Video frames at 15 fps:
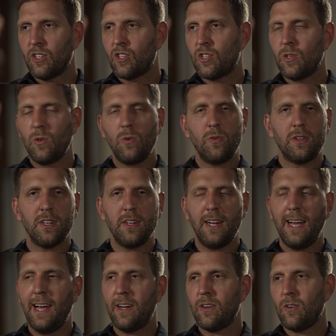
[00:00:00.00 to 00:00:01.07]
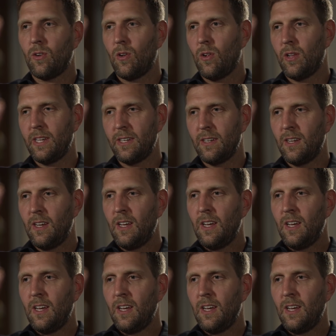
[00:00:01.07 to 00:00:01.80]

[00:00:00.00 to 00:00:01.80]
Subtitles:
shoot and handle and,